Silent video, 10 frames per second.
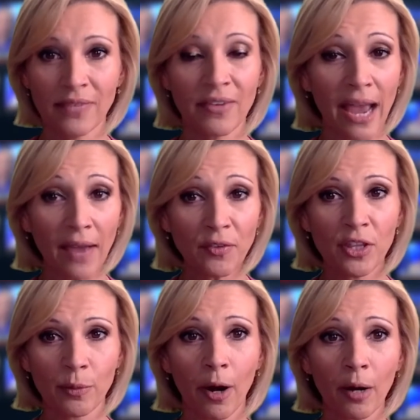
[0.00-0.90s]
even after the
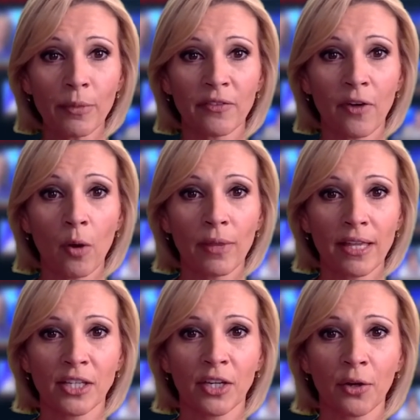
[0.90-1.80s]
Department of
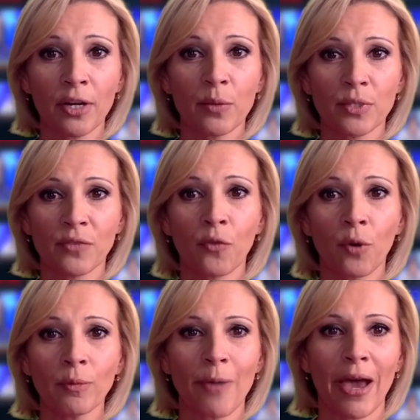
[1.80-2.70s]
Homeland Security was
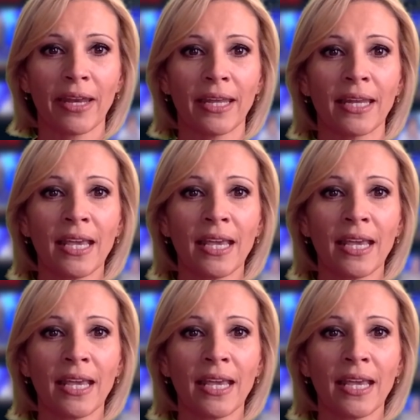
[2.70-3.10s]
informed about it.